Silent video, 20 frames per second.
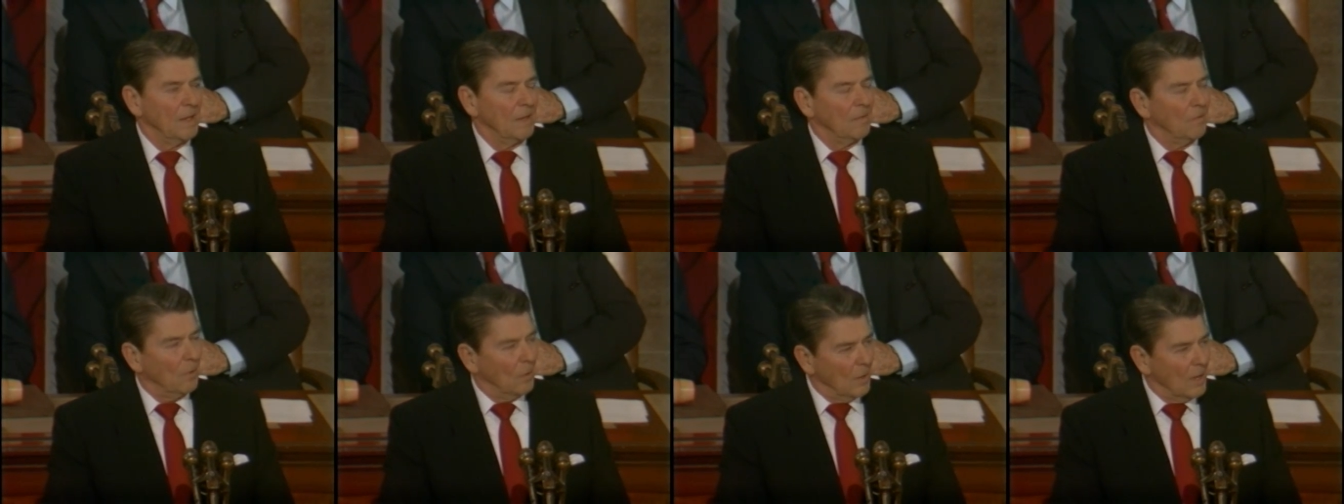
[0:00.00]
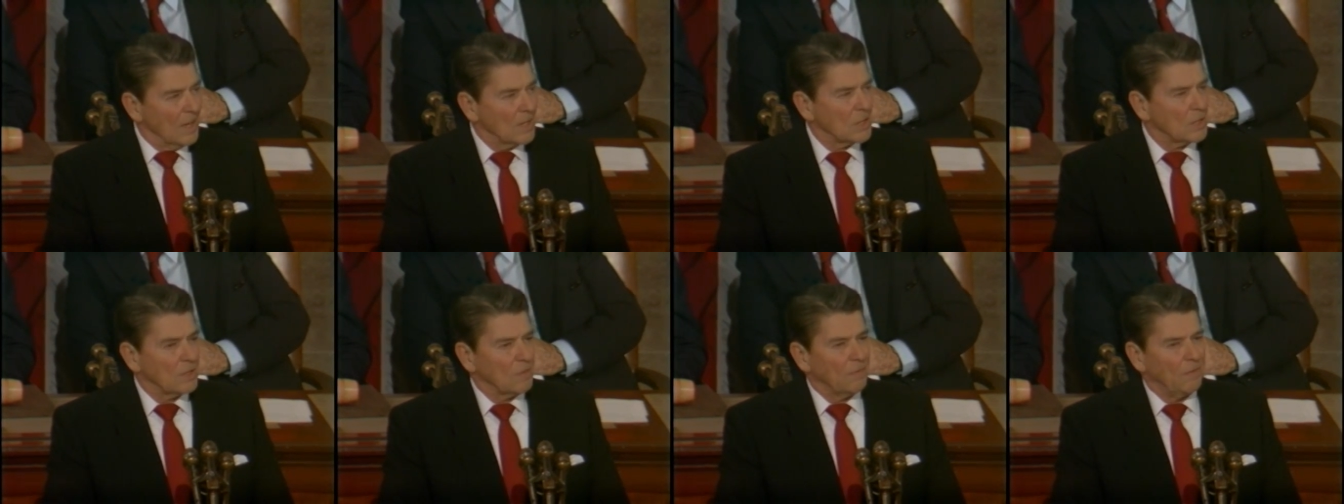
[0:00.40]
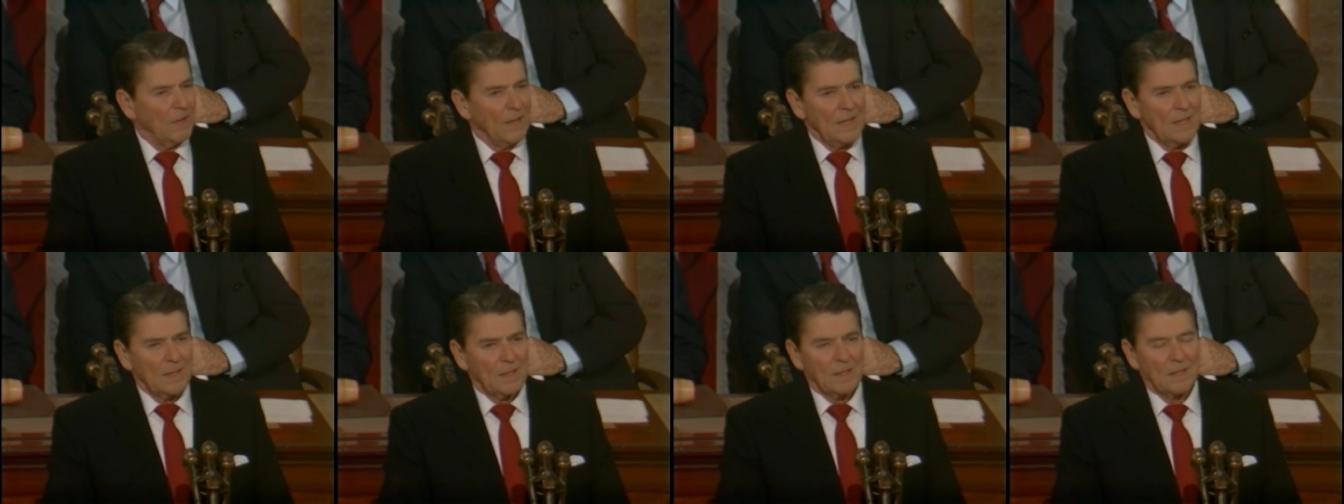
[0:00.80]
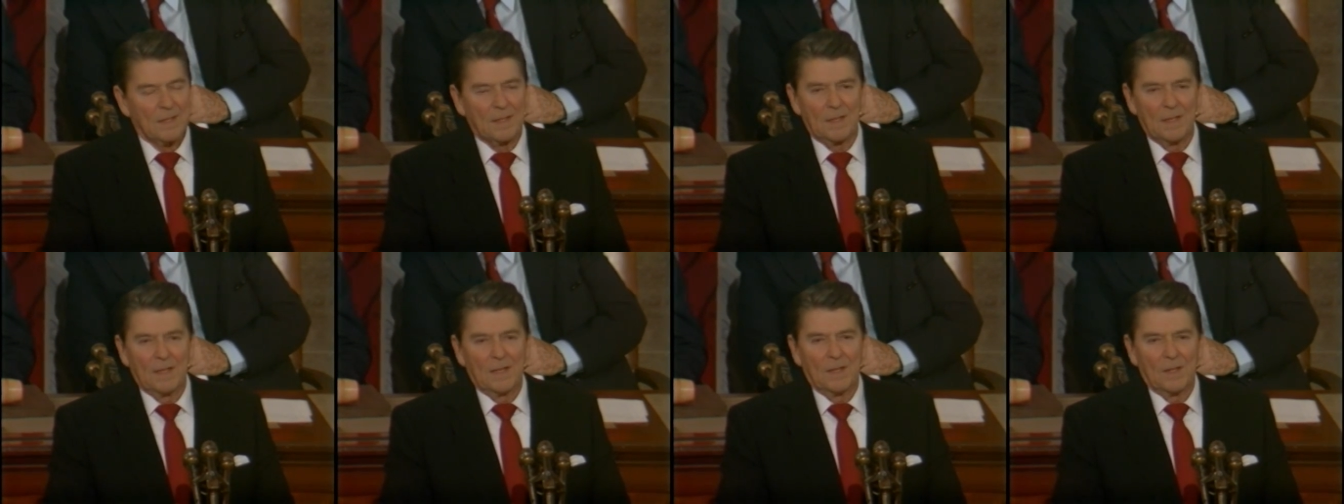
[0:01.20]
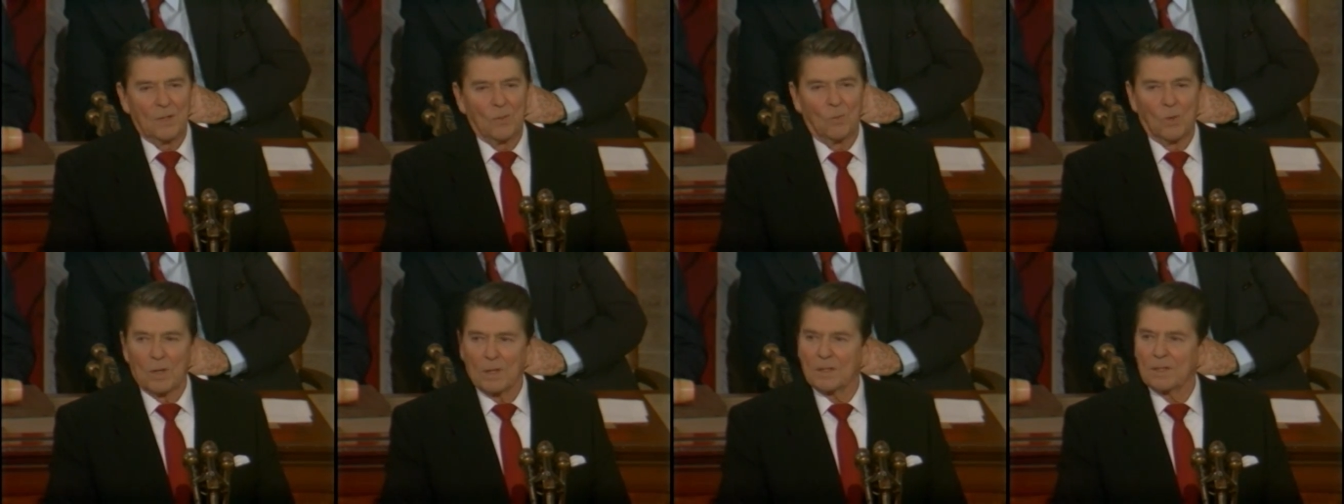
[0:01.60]
For us, faith,
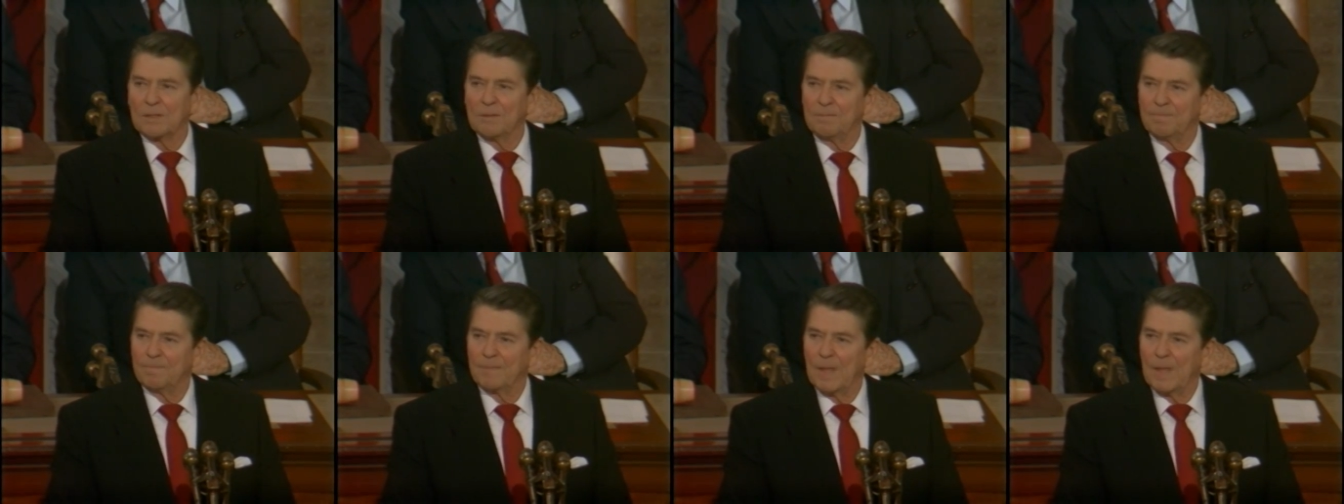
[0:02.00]
work,